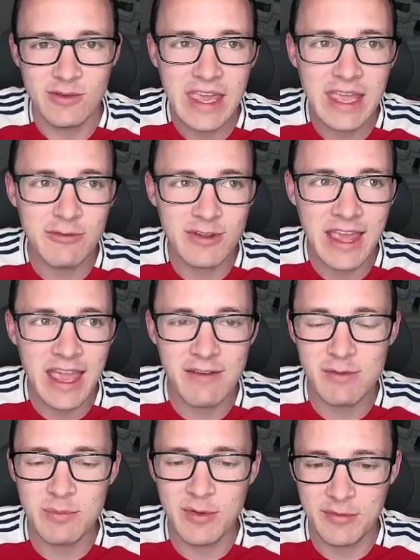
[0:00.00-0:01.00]
can't really have
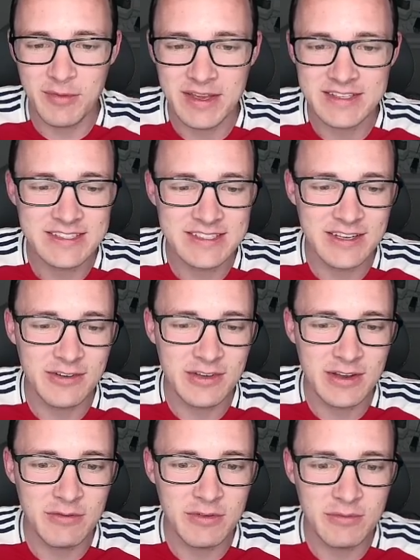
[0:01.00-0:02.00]
it both ways. So,
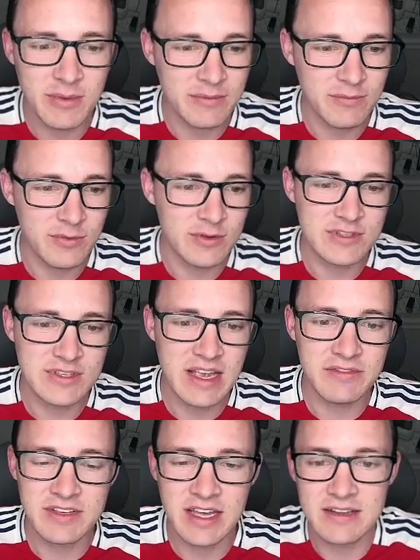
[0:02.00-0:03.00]
we'll just
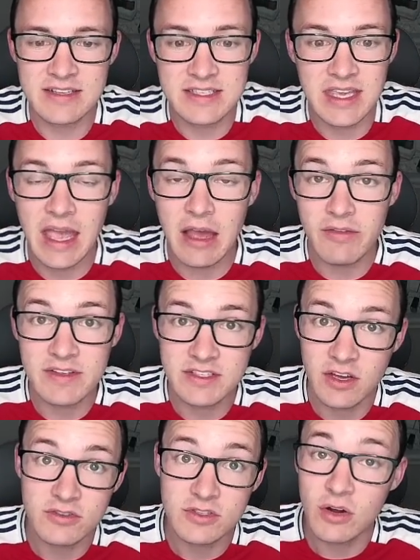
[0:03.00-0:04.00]
have to kind of see how this
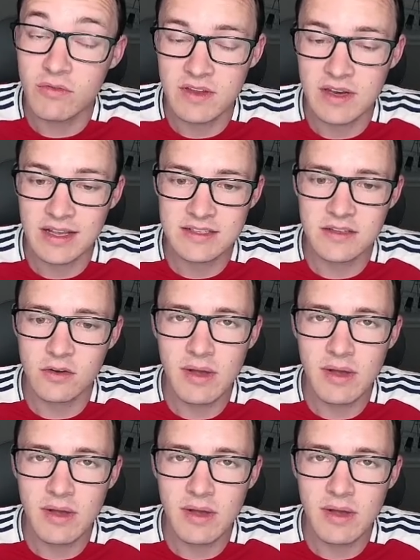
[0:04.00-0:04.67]
goes over the next little